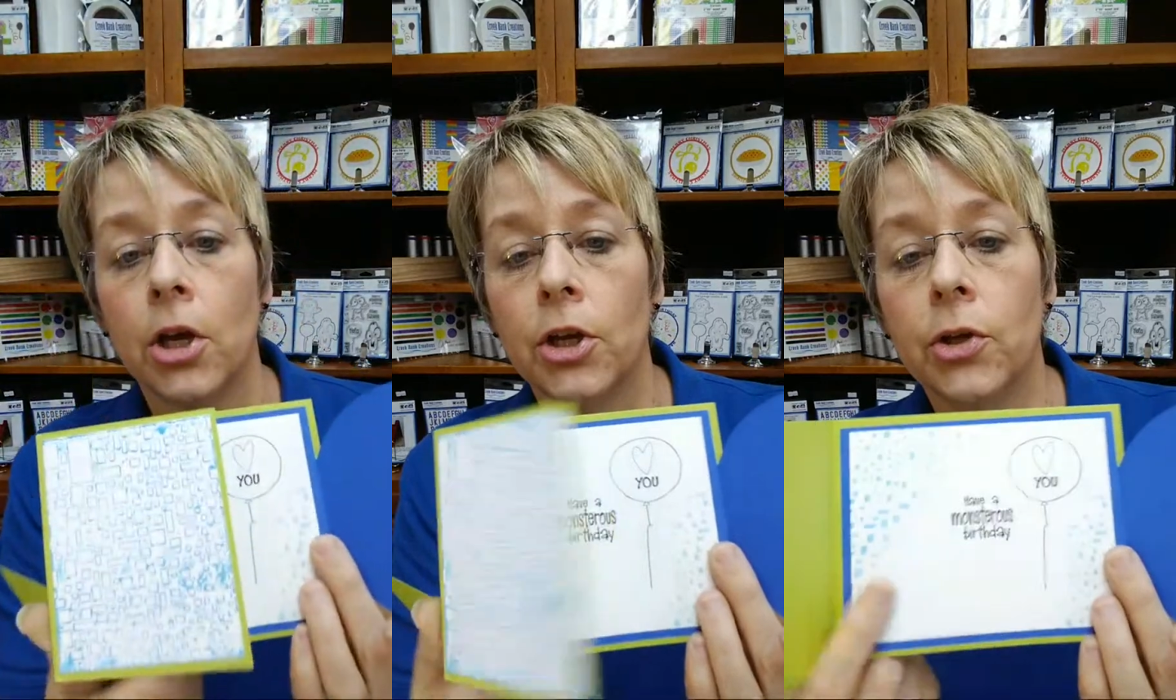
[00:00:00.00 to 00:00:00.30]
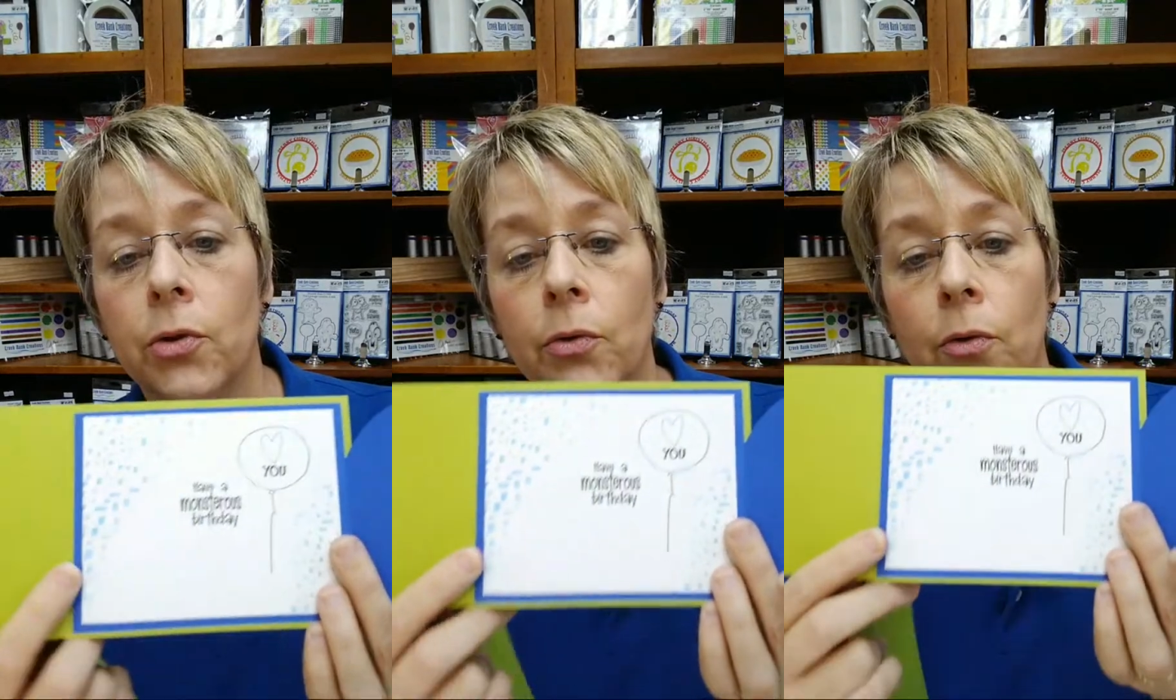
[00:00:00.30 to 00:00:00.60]

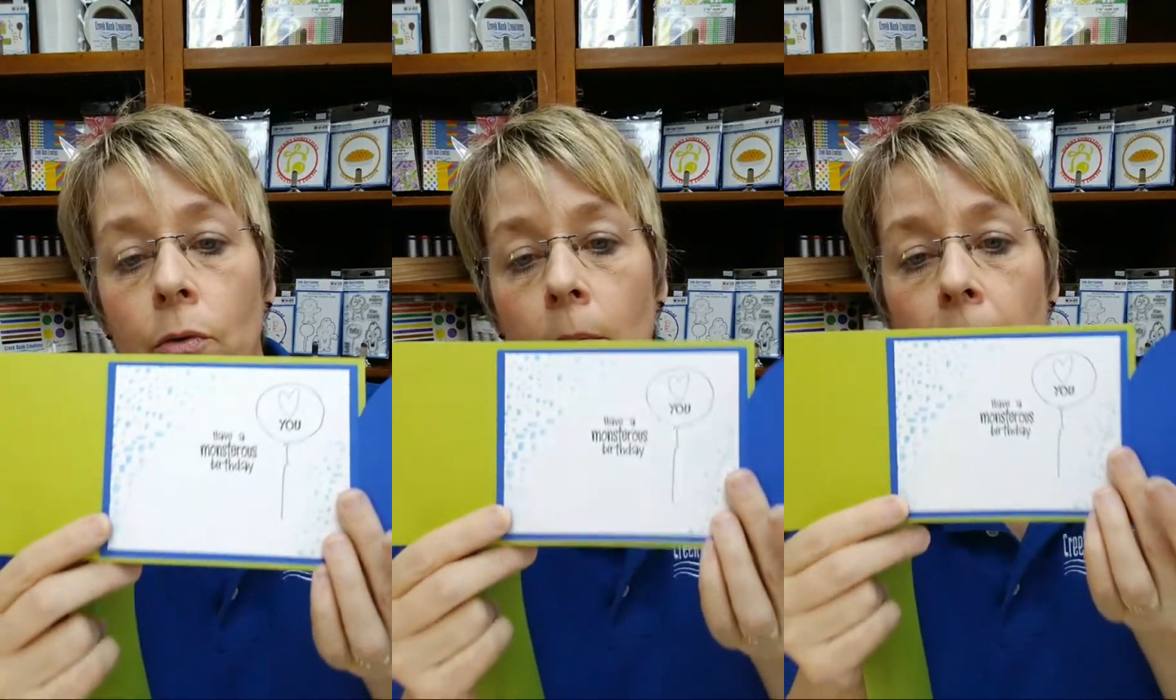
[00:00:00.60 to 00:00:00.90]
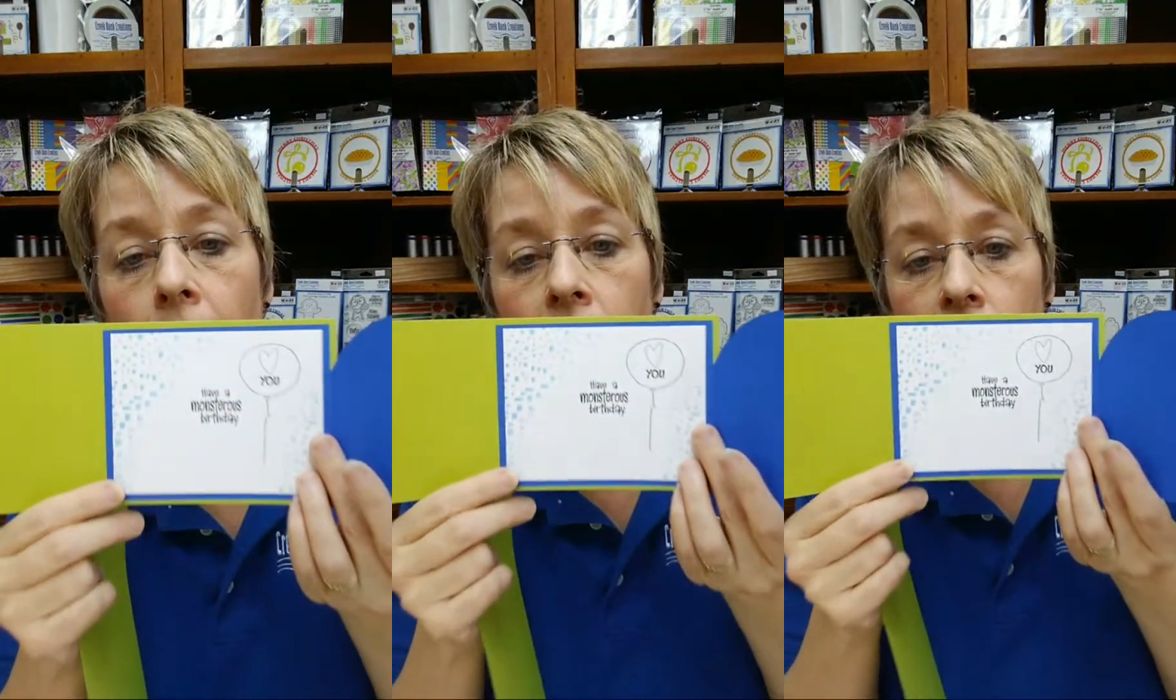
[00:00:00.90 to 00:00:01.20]
you
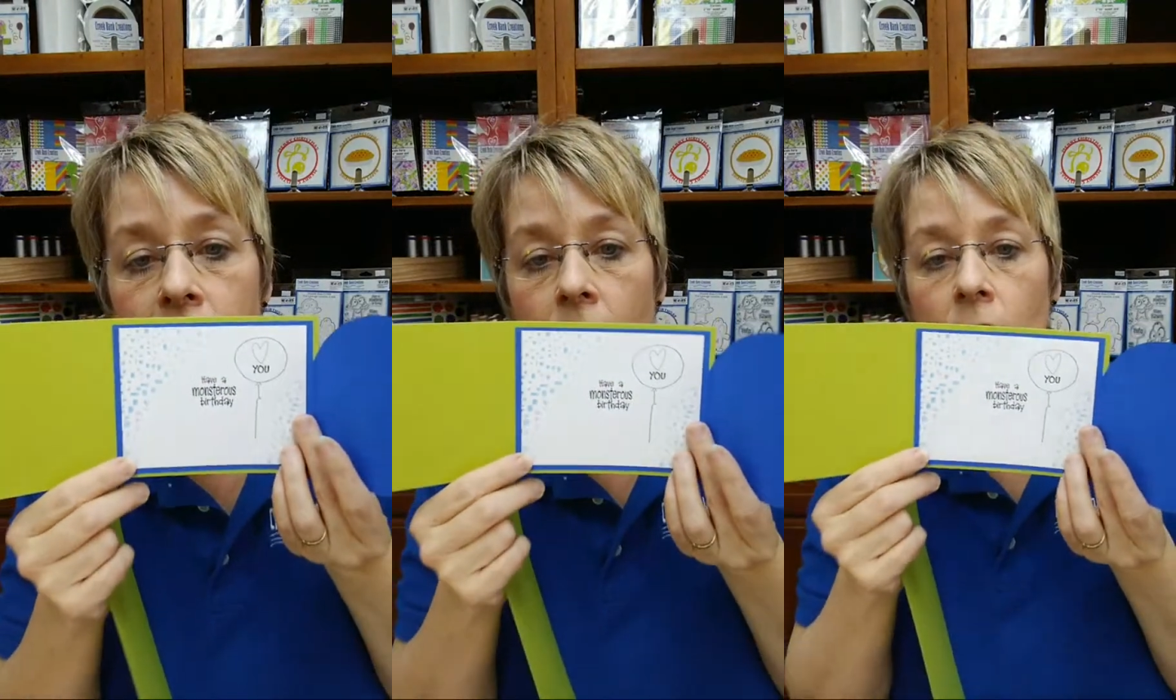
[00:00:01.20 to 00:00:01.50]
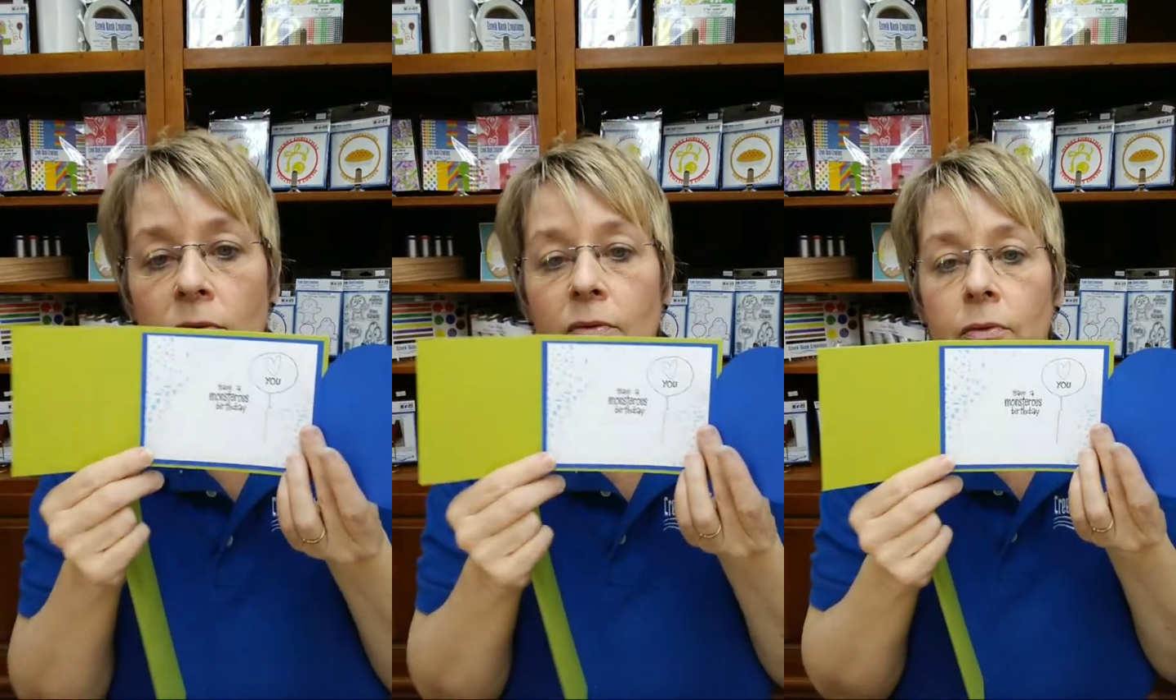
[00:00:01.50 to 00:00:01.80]
make
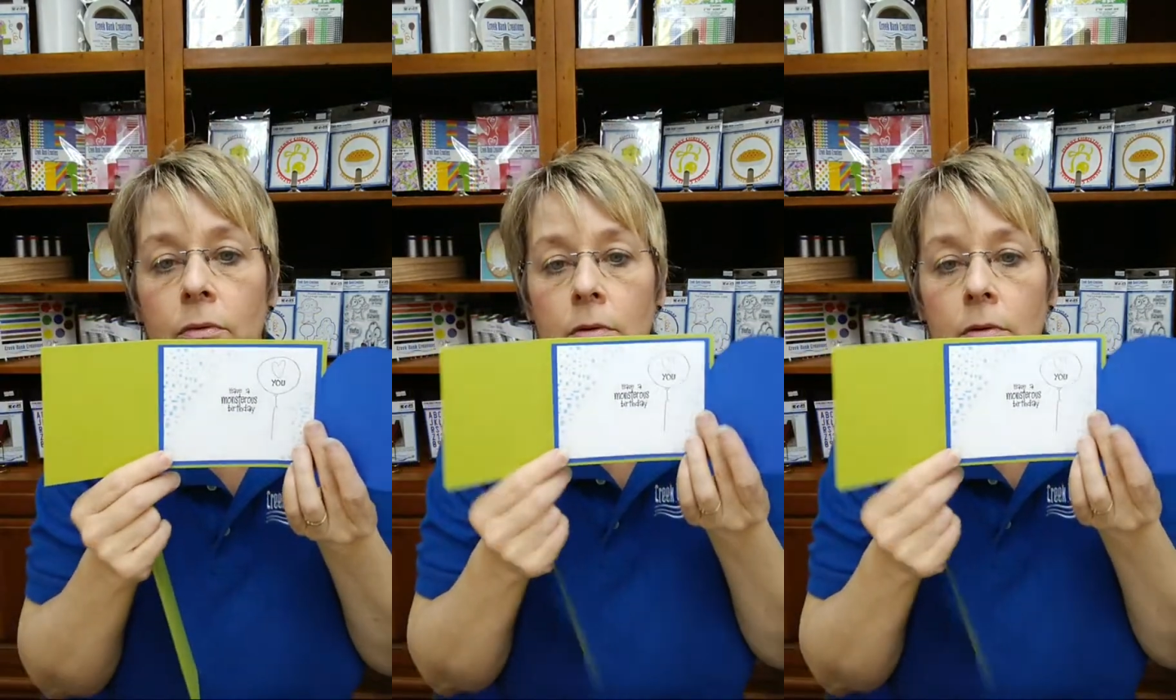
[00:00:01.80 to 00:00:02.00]
yourself.